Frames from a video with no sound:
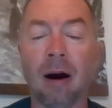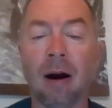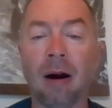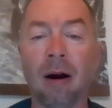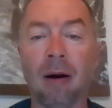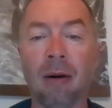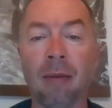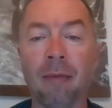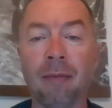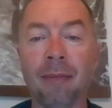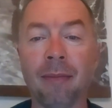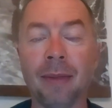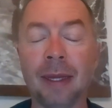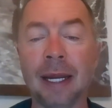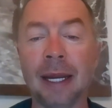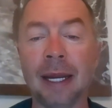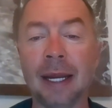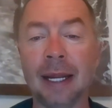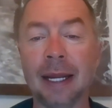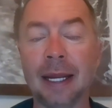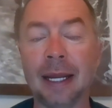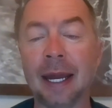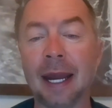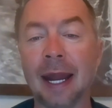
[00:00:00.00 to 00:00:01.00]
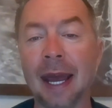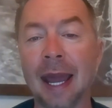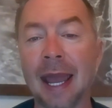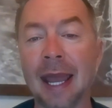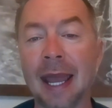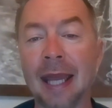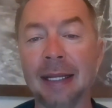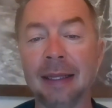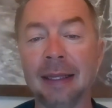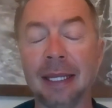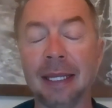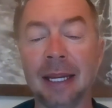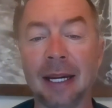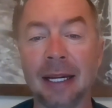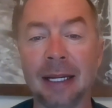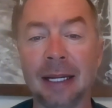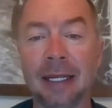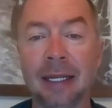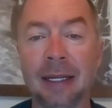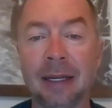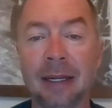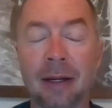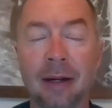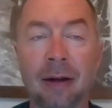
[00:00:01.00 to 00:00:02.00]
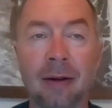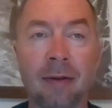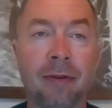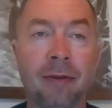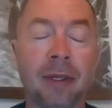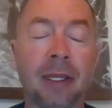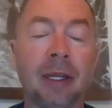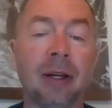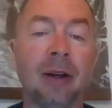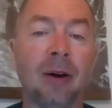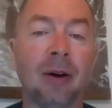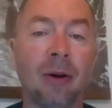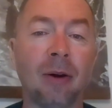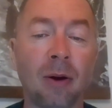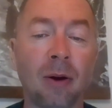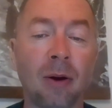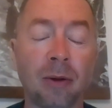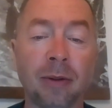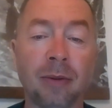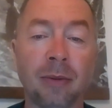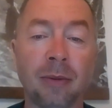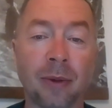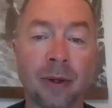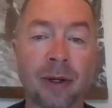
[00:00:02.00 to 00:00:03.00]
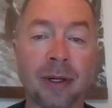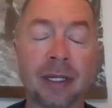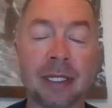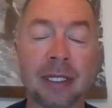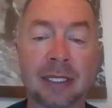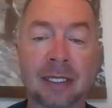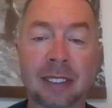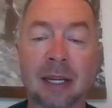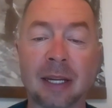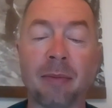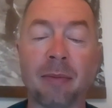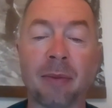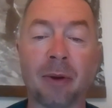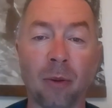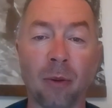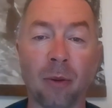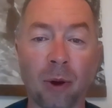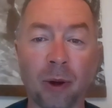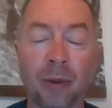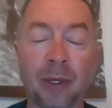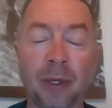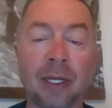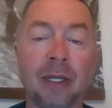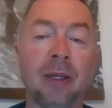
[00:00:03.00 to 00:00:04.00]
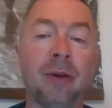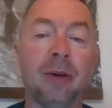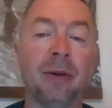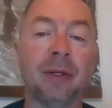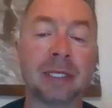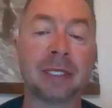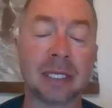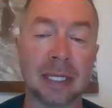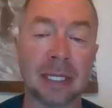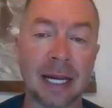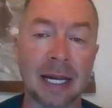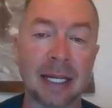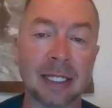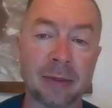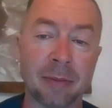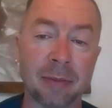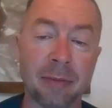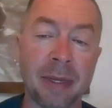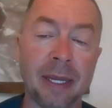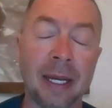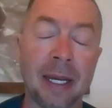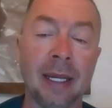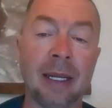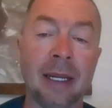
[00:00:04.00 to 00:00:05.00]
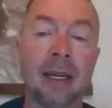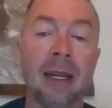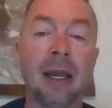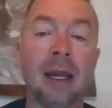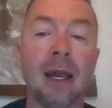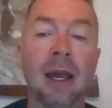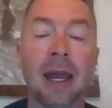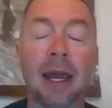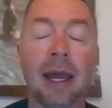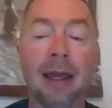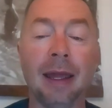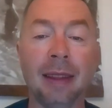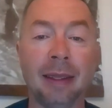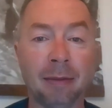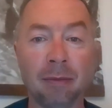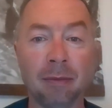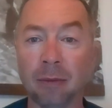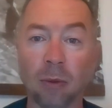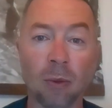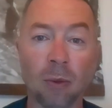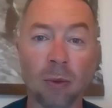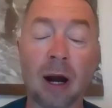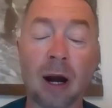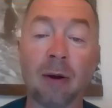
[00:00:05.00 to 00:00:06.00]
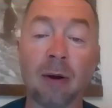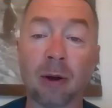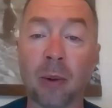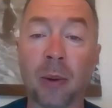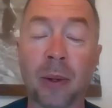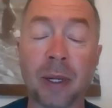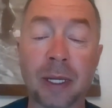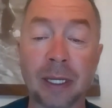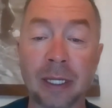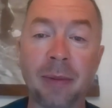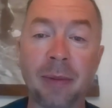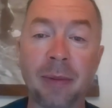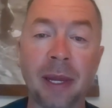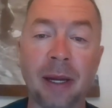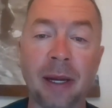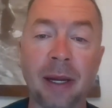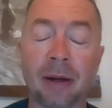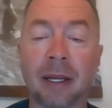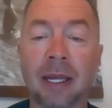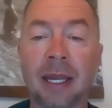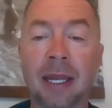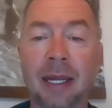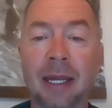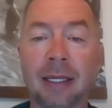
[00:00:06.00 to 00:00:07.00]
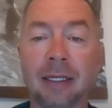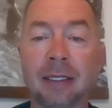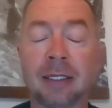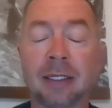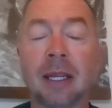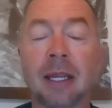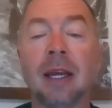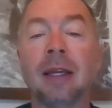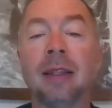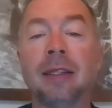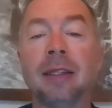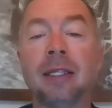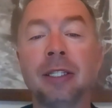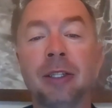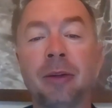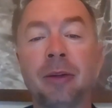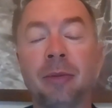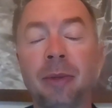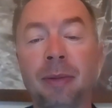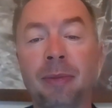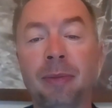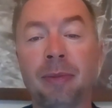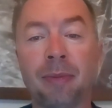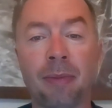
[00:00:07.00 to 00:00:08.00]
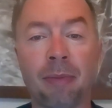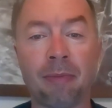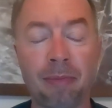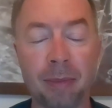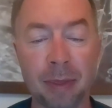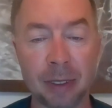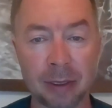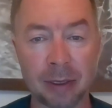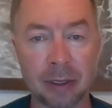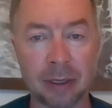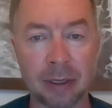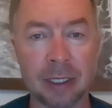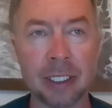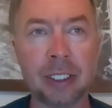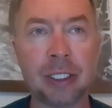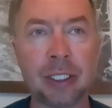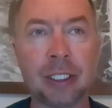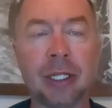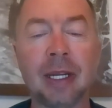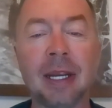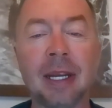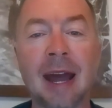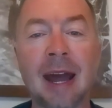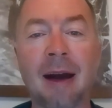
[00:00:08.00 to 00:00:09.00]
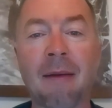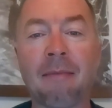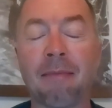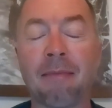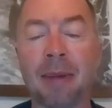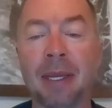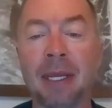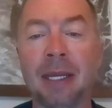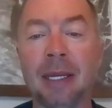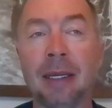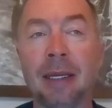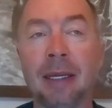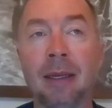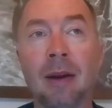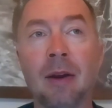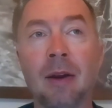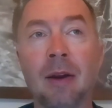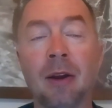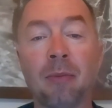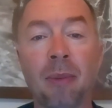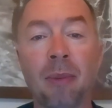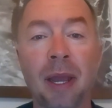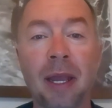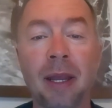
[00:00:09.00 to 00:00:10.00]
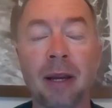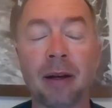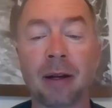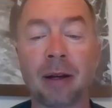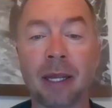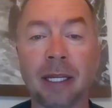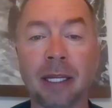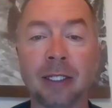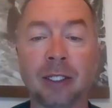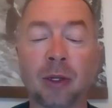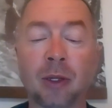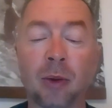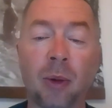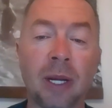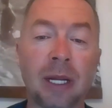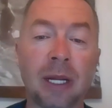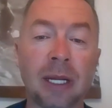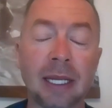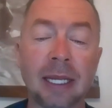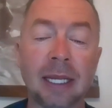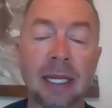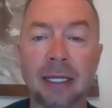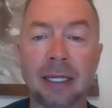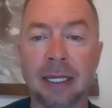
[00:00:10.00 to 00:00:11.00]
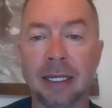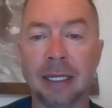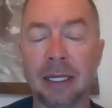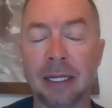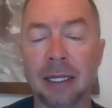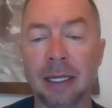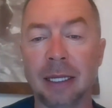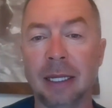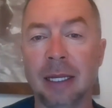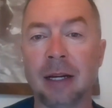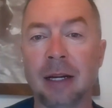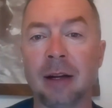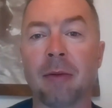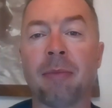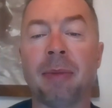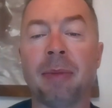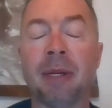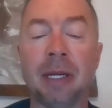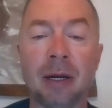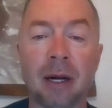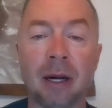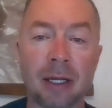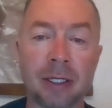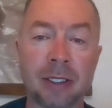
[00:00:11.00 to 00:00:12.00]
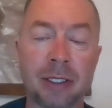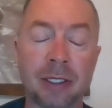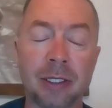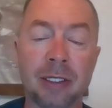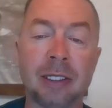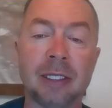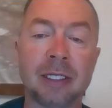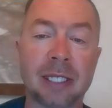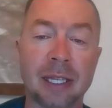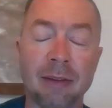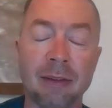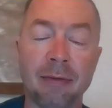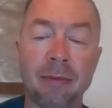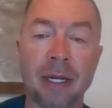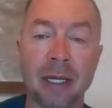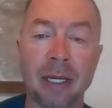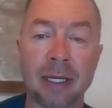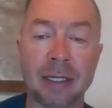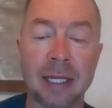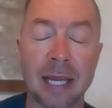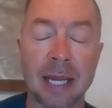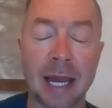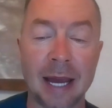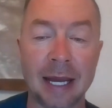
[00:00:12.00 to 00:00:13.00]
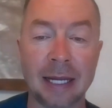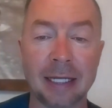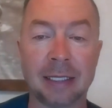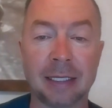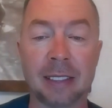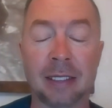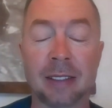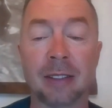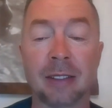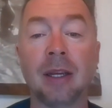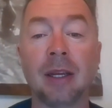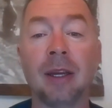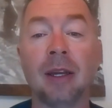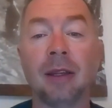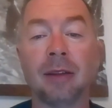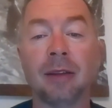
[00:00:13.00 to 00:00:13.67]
And again, I hate the idea of, oh, we're in December, what do we do? It's last minute. And then, wow, quickly pay your kids. This should not be pay your kids quickly at the end of the year because you can save money on taxes.